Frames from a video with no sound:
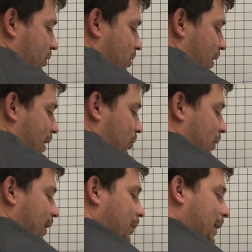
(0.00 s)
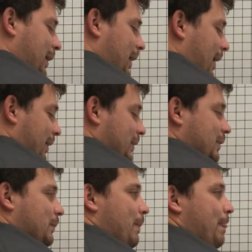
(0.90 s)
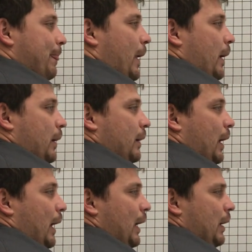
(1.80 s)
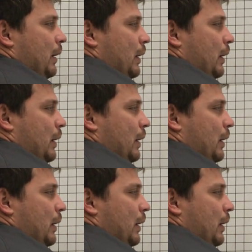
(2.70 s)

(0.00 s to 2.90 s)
So that we're going to make an x. Okay?